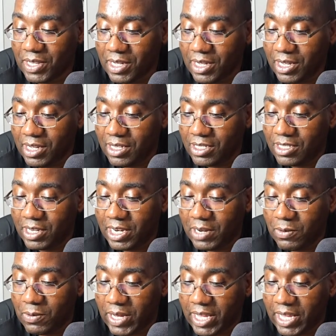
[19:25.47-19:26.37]
So
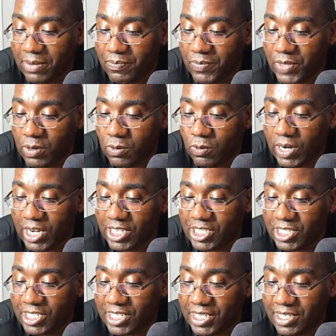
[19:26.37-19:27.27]
anyway,
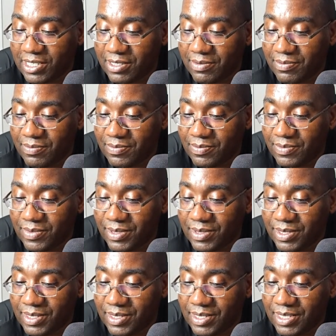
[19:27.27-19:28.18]
Washington
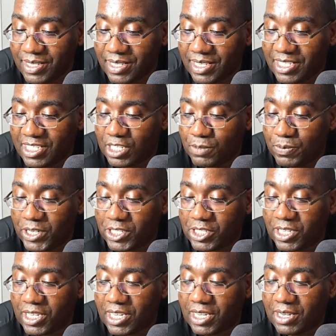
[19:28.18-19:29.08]
is
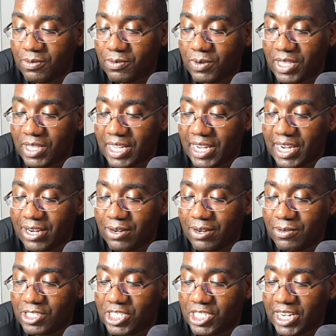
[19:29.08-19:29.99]
especially relying
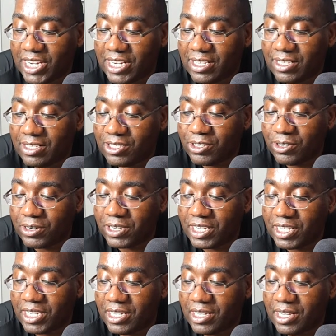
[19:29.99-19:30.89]
on China,
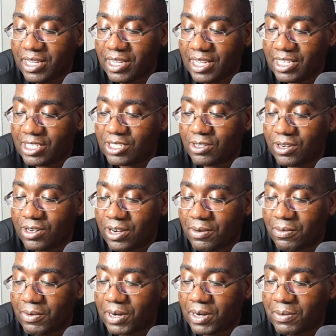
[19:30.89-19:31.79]
Turkey, and Saudi
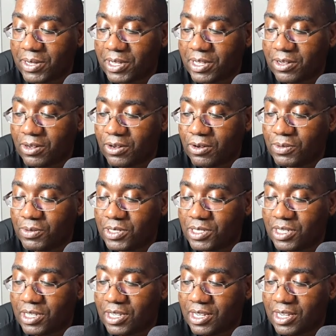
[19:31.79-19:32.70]
Arabia in
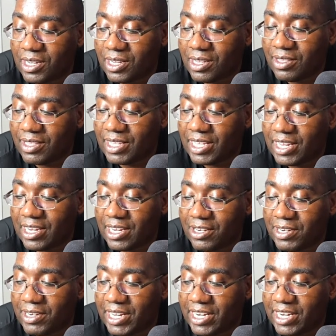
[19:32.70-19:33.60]
hopes that a
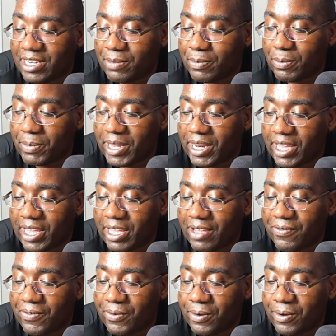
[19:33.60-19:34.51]
united diplomatic
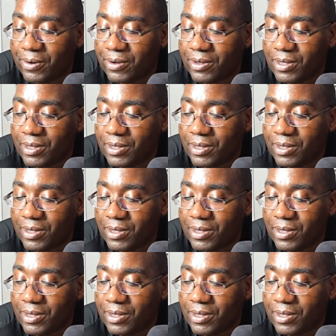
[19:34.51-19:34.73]
effort